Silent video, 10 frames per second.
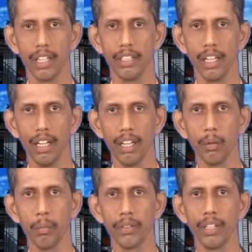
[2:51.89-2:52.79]
delay
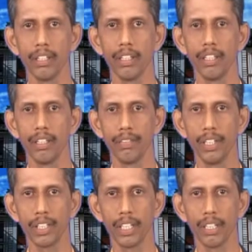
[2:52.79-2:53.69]
between
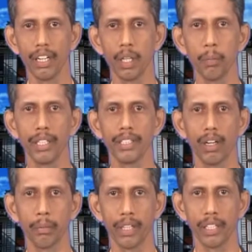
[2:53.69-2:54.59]
finishing and placing
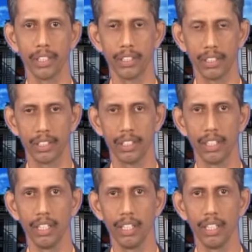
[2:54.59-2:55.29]
operations.